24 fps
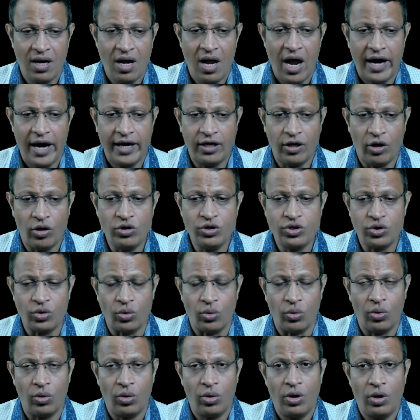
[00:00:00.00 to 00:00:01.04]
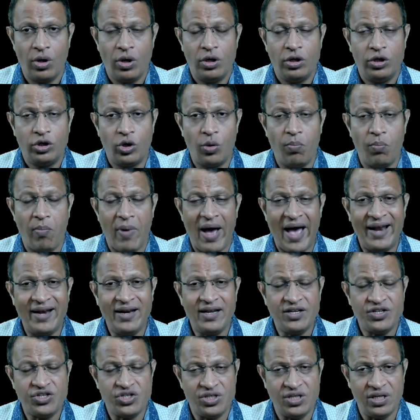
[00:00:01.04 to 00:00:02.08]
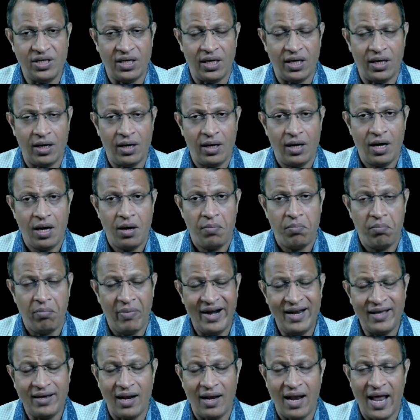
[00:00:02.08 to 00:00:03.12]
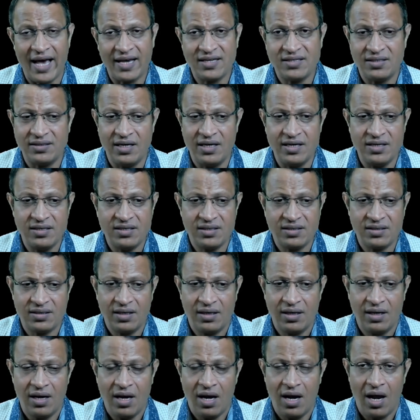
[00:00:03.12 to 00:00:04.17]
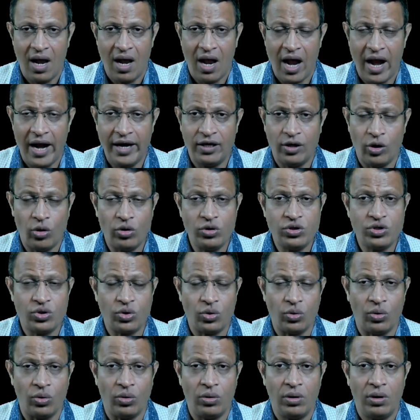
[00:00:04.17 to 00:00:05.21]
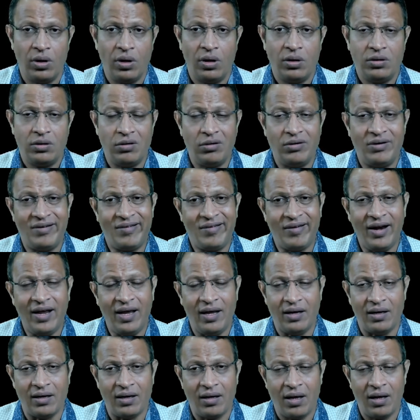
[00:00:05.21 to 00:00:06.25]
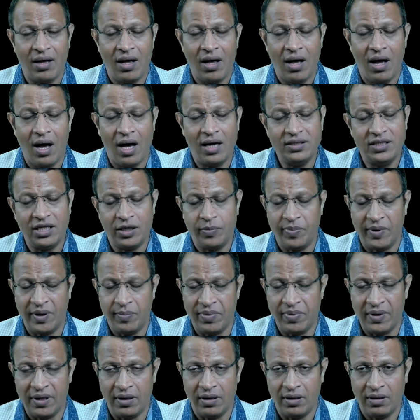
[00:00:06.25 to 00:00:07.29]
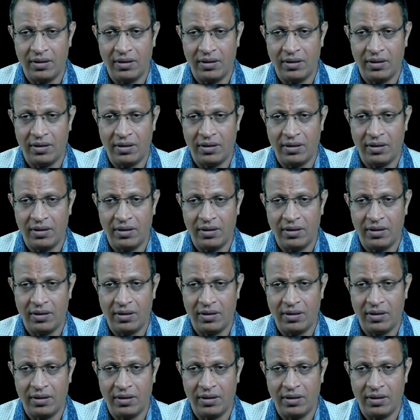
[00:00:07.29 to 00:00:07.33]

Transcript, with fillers: and also to manage the medical accidents and also to train other people